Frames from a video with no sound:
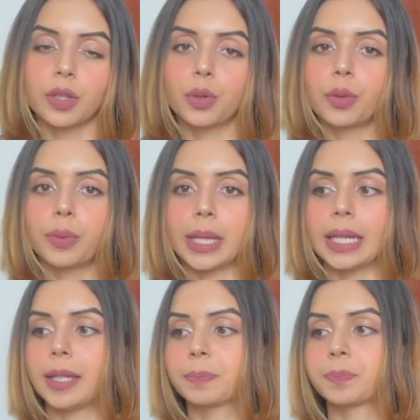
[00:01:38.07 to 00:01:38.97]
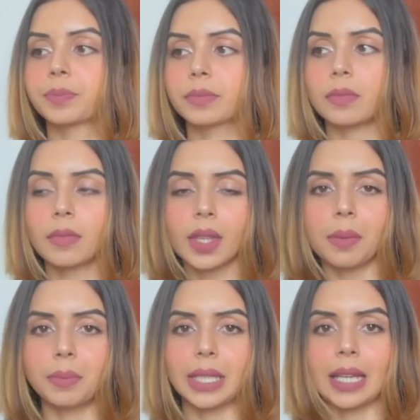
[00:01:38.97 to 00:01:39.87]

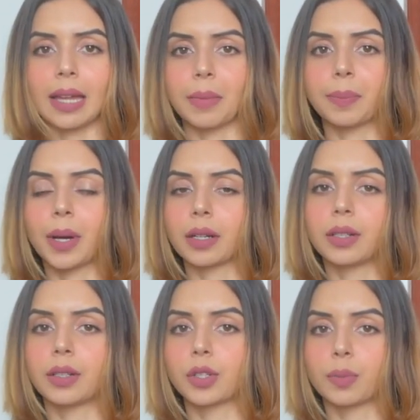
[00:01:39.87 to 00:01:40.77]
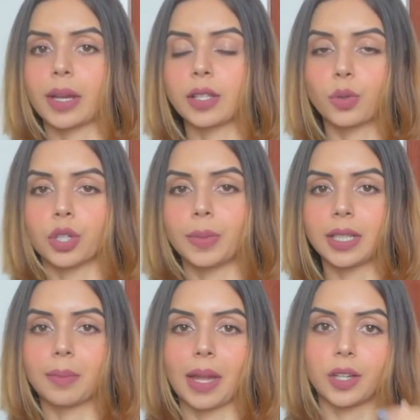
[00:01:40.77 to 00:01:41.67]
Me and my partner, so my social media
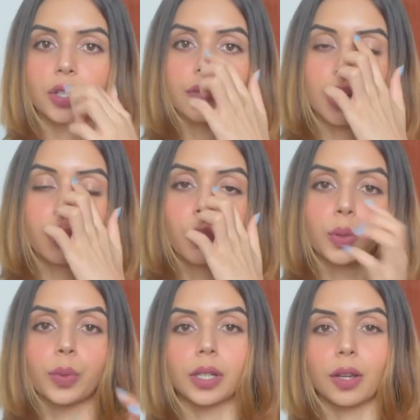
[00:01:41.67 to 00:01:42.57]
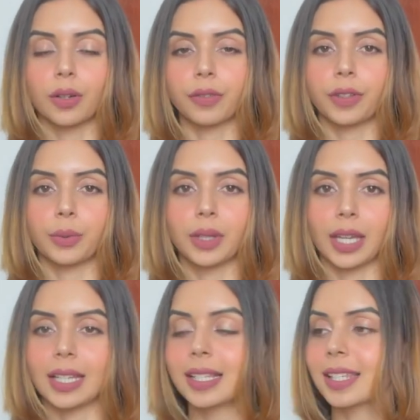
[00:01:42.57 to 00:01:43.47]
manager, we are both working on a few things,